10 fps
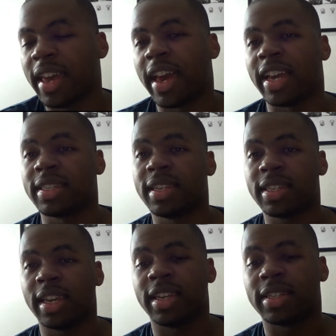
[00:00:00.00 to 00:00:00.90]
as
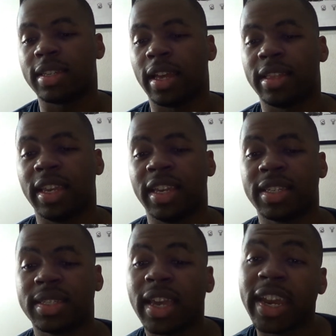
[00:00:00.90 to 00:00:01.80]
this is the
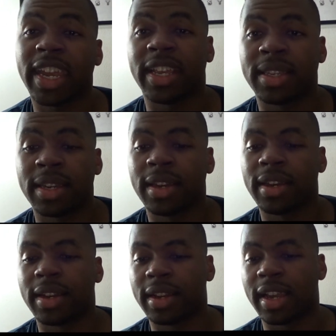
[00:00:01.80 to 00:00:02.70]
second
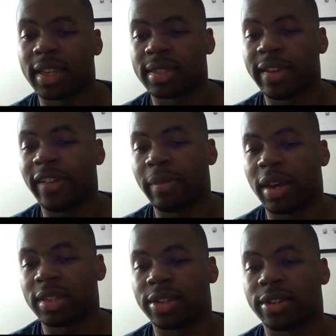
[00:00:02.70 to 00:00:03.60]
Godzilla
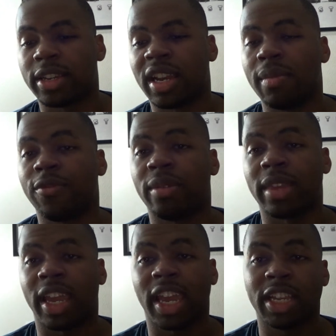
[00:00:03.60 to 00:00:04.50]
monster to come from
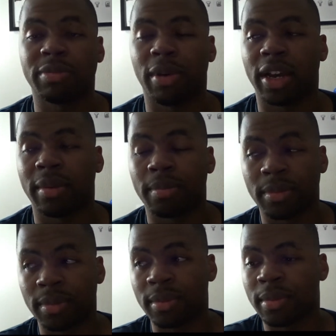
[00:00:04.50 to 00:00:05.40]
that H-bomb,
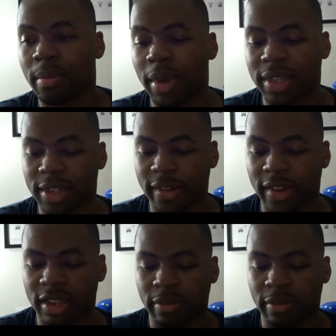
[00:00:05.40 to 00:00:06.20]
basically.